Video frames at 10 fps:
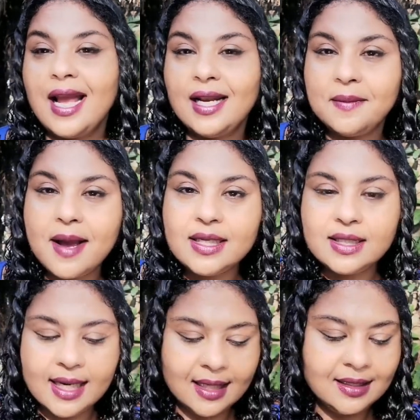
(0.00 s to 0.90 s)
So I
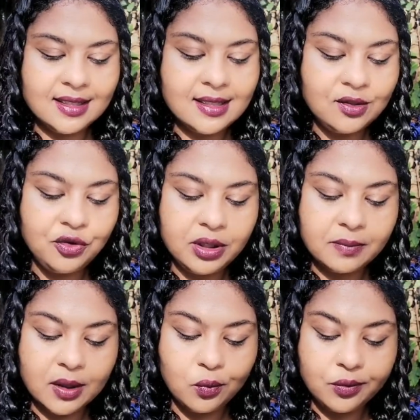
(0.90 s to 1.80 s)
can imagine that
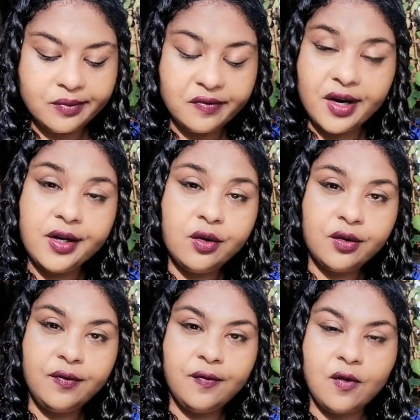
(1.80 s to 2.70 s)
this treatment would
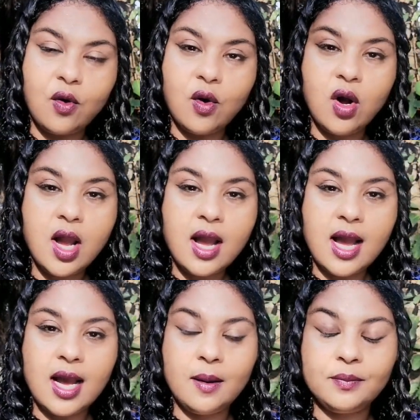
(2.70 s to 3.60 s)
be very good for